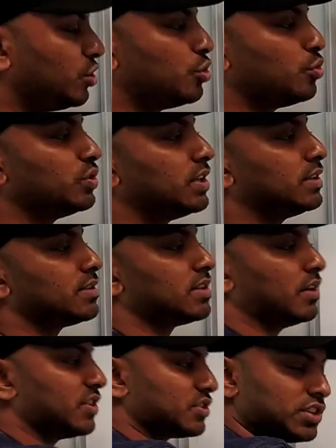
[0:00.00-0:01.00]
do the
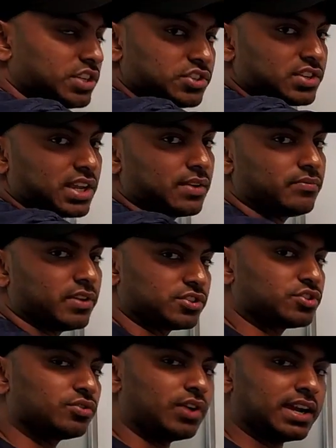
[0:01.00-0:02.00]
service registry
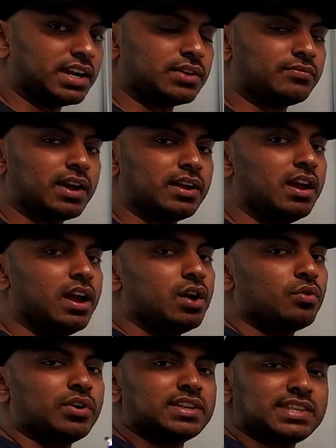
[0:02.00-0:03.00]
first to identify
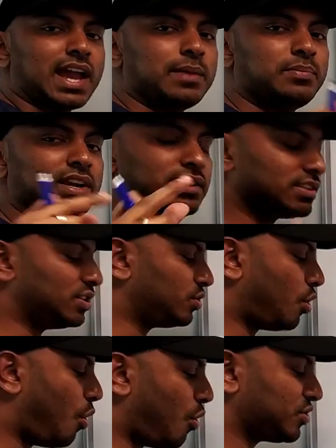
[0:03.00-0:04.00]
what is the I P address and
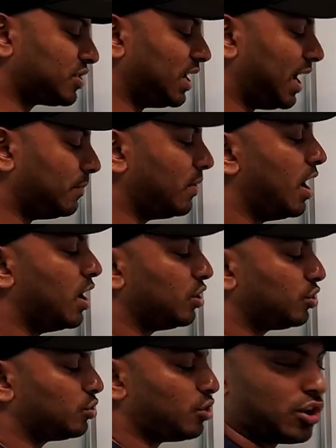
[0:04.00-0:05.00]
host name
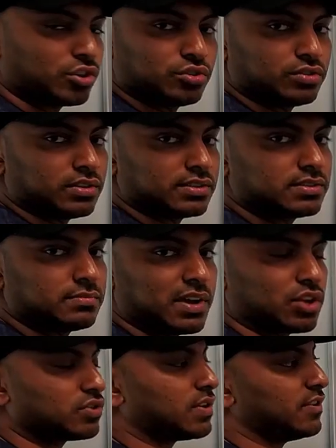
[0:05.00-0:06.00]
to talk to those
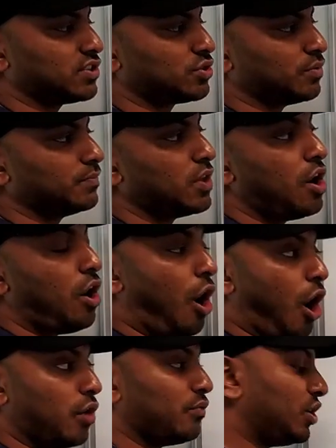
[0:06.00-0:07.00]
microservice two.
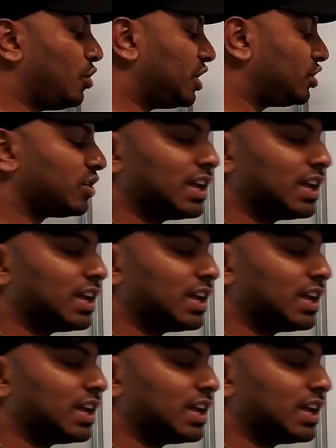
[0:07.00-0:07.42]
Or we don't need to